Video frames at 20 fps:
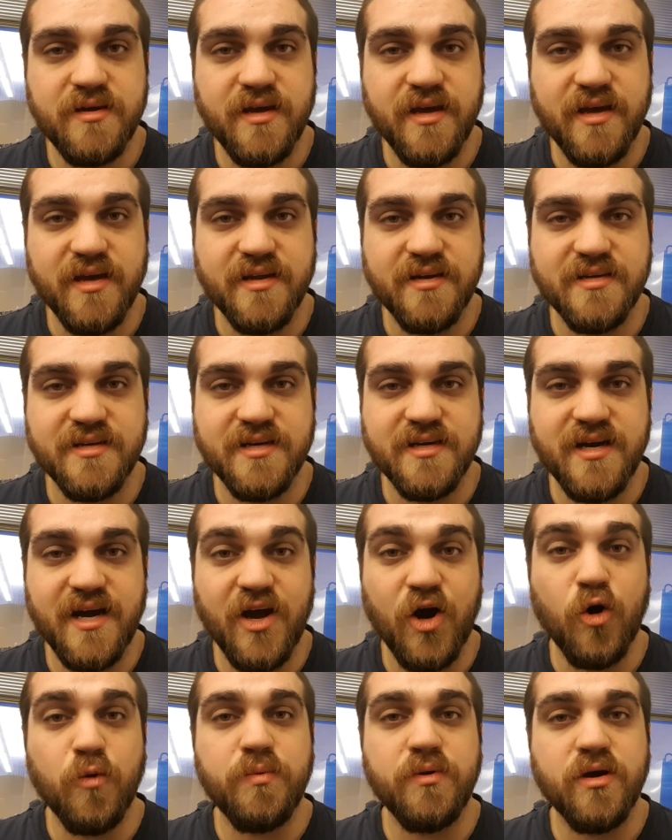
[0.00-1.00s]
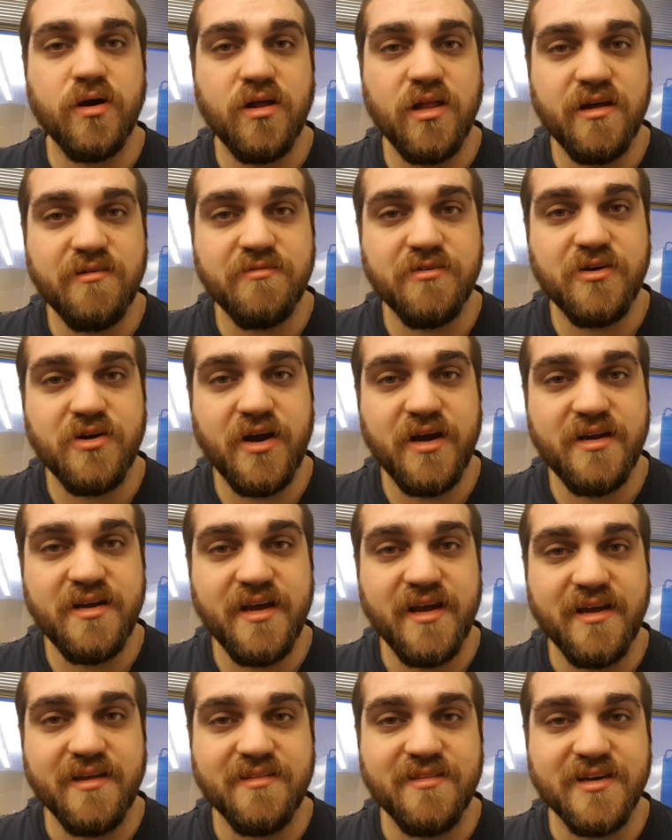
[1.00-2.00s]
and I hope you all have a great
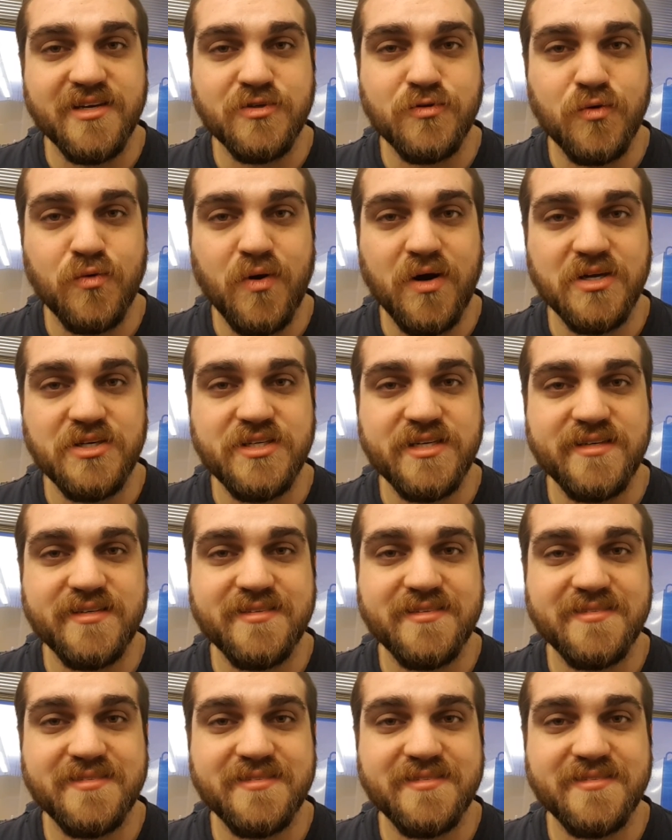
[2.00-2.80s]
day. Thanks for watching.